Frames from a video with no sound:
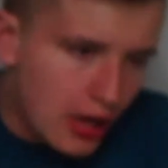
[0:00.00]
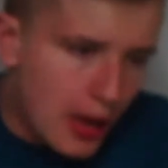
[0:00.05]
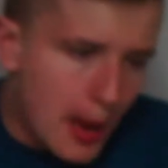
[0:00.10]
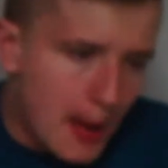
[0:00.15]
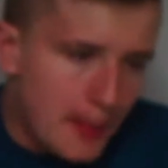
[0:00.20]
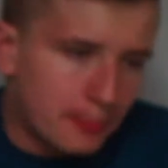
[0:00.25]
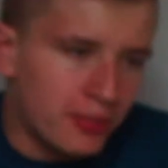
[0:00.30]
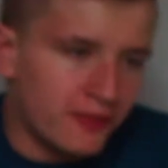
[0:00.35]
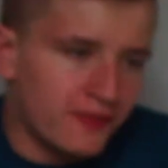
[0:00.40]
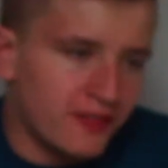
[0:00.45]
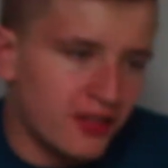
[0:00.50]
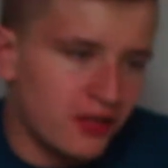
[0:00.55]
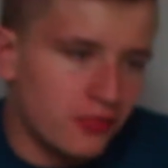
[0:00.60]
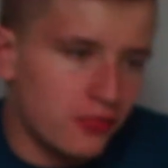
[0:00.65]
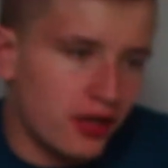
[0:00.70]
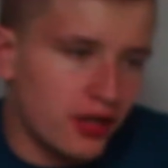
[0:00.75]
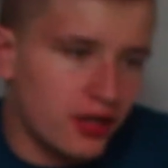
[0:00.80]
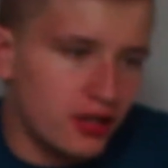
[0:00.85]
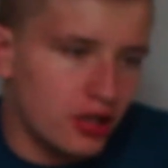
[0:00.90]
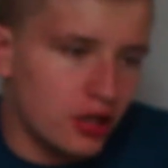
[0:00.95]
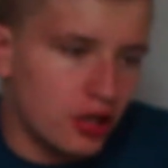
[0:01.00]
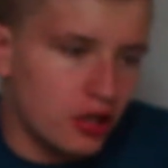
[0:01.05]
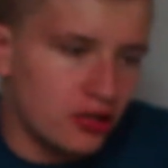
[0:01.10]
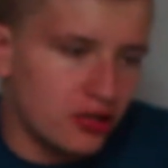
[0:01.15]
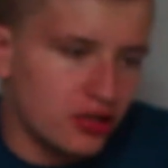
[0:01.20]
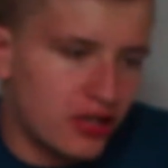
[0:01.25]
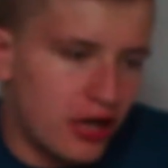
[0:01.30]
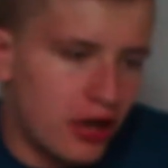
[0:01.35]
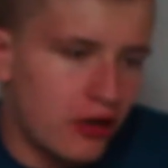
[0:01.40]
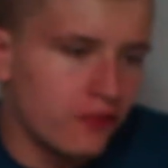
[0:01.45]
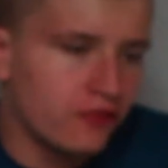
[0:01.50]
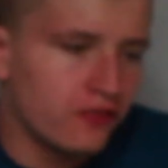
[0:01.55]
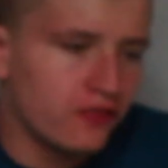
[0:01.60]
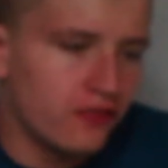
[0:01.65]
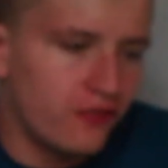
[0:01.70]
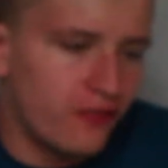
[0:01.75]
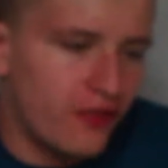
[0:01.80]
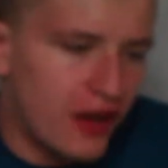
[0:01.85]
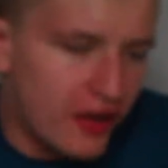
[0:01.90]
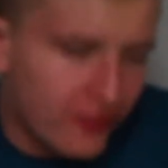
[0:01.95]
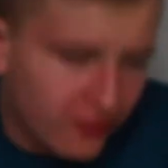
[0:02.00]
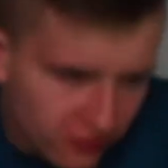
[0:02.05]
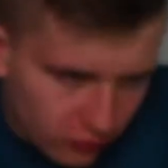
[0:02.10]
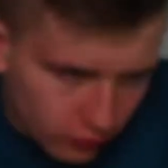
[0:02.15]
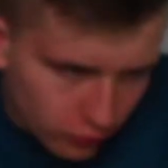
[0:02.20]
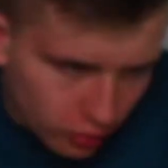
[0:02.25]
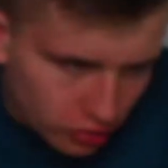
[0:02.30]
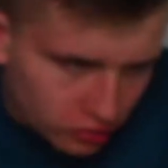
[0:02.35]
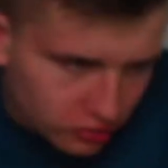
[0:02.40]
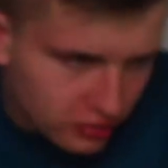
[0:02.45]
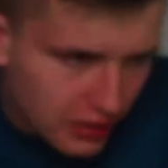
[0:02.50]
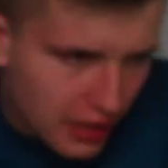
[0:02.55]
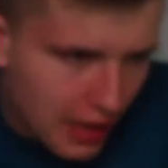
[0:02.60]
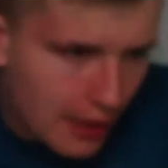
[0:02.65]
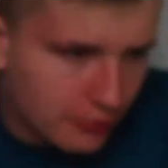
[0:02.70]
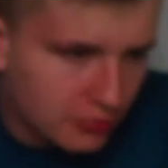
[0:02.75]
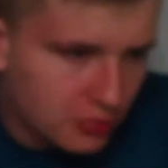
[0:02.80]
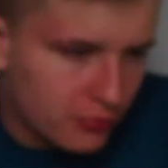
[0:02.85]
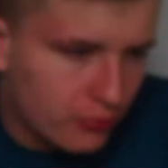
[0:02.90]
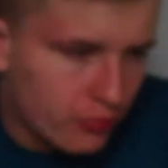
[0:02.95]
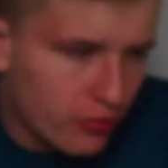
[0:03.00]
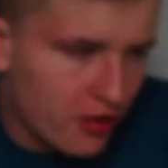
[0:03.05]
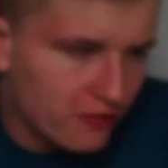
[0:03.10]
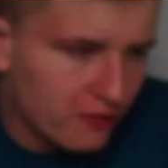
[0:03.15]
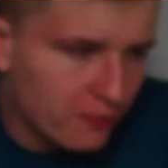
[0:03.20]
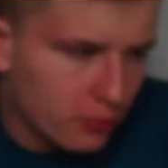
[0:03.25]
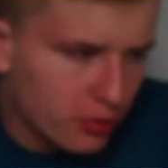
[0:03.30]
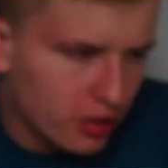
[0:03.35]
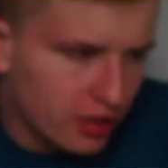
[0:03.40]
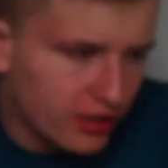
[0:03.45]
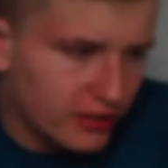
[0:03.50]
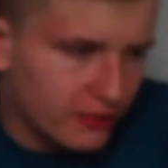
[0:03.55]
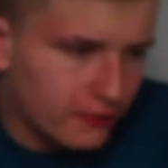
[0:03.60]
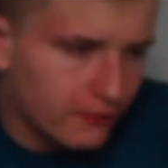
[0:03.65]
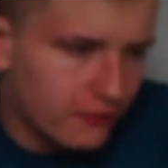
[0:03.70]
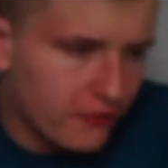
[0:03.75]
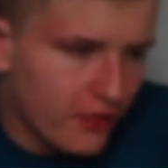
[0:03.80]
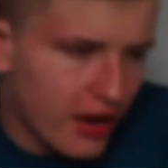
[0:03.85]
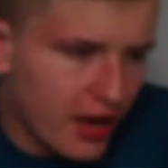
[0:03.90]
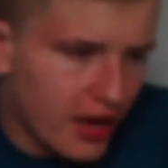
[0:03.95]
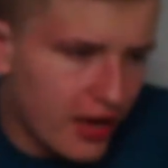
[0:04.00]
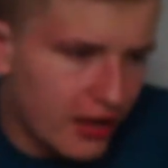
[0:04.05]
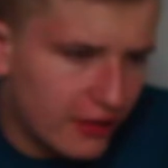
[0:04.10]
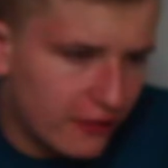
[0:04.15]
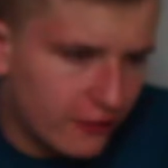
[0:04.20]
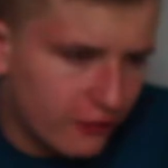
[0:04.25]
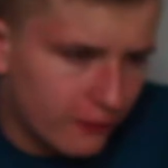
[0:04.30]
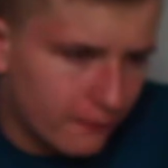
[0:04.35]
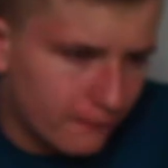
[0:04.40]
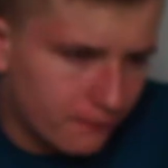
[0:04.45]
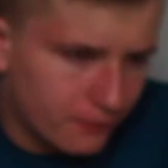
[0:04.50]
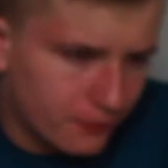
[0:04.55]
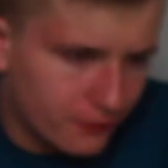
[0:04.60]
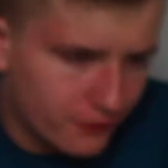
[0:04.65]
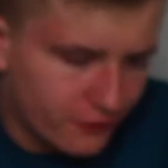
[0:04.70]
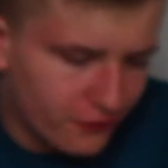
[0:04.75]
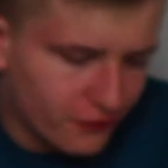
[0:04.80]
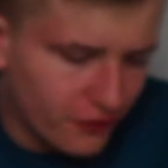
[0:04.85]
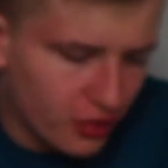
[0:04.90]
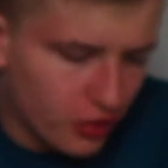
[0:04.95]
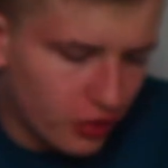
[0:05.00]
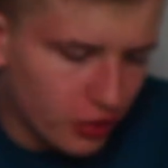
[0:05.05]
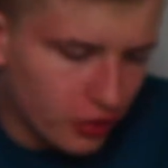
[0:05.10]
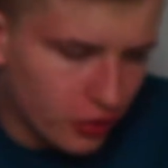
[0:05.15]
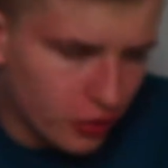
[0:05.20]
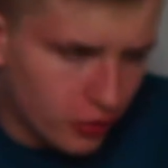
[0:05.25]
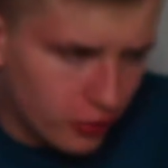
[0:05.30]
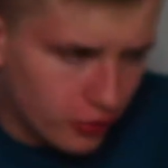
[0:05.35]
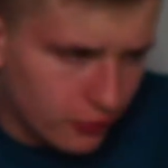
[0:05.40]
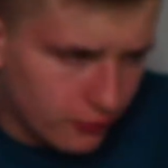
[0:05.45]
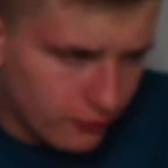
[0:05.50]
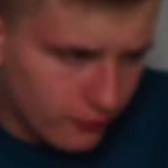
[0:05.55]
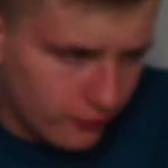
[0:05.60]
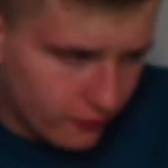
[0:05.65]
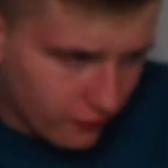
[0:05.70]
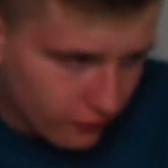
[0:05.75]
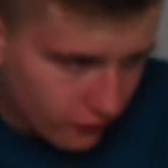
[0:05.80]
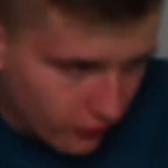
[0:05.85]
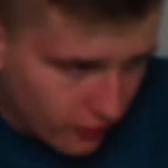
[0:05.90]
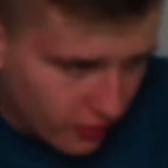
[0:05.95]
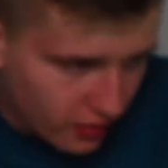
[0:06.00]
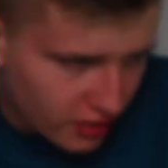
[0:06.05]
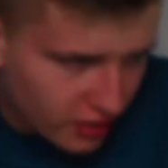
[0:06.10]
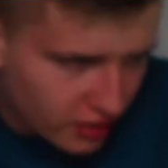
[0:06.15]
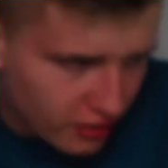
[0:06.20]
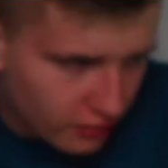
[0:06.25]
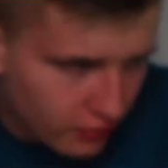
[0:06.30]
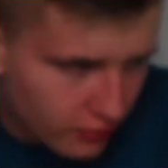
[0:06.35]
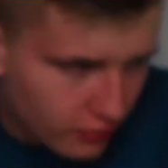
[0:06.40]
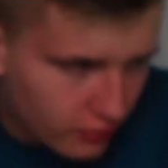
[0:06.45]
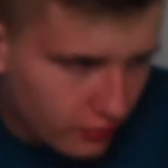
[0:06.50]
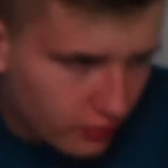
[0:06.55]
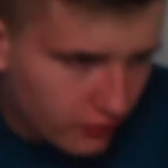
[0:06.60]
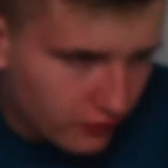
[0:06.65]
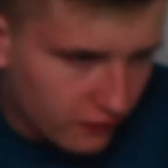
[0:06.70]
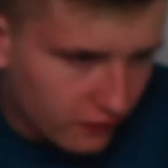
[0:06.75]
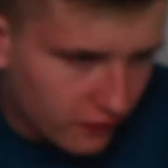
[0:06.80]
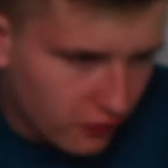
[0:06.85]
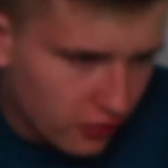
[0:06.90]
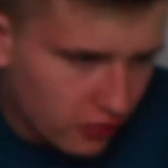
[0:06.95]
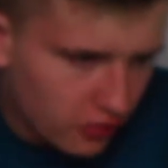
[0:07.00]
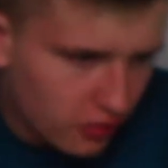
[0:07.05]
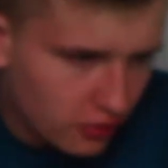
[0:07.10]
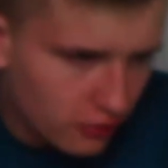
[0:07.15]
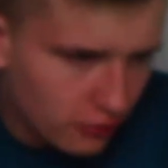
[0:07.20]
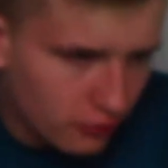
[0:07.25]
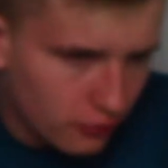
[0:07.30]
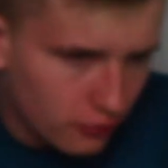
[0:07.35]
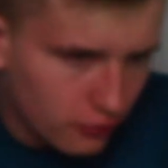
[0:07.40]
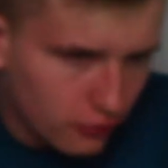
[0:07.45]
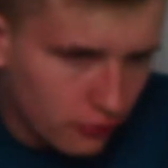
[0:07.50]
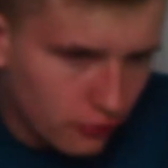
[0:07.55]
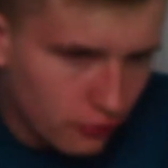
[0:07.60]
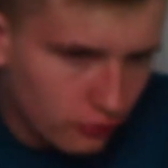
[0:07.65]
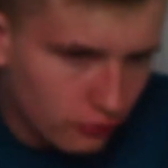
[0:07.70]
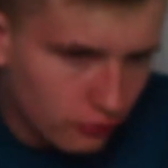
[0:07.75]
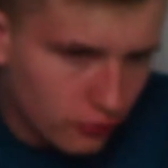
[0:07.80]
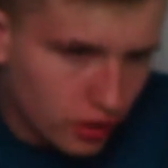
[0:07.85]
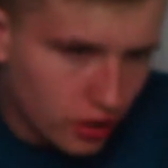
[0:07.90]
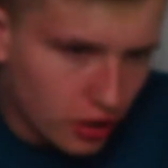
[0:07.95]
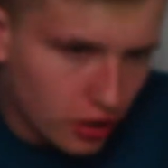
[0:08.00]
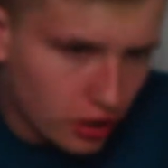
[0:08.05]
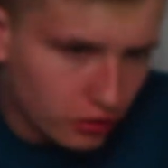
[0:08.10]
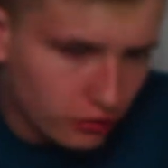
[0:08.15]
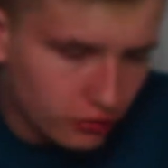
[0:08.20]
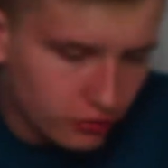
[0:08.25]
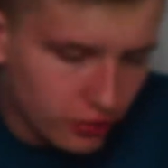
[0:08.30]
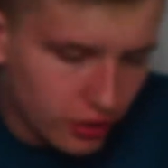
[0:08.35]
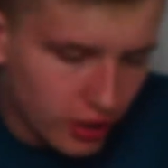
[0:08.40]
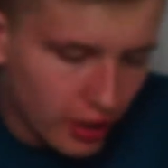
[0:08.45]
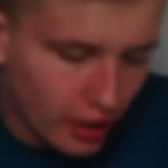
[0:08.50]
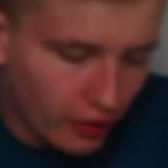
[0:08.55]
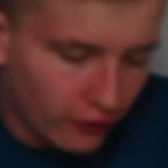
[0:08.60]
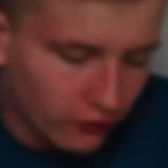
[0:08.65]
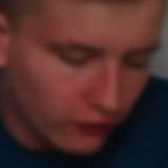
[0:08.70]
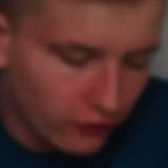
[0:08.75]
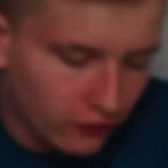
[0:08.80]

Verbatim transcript: But anyway, on the count of 5 to 1, I'm going to press play in 5, 4, 3, 2, 1, and